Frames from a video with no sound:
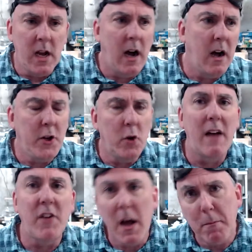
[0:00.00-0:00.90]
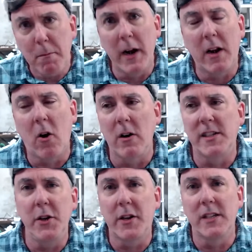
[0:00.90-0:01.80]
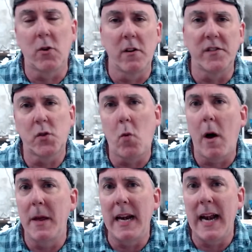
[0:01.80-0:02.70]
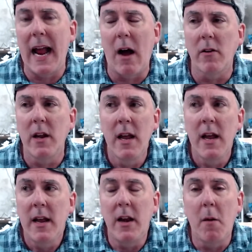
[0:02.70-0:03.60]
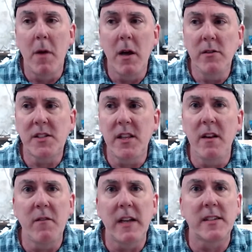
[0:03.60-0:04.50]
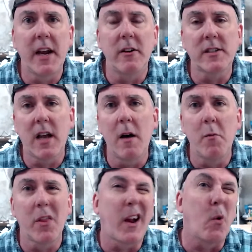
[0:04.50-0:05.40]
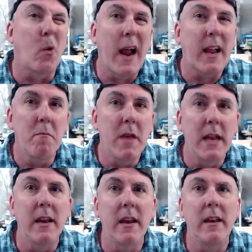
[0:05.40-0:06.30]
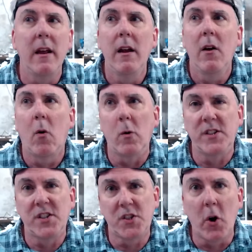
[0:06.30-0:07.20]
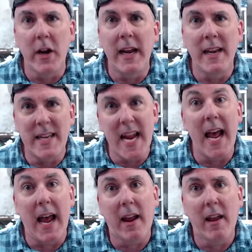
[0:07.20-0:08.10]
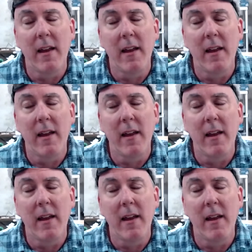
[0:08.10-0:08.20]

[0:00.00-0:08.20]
you'll have upgrade cards that you can sort of swap in and out. Now, most of the investigators come with like a recommended or starting deck,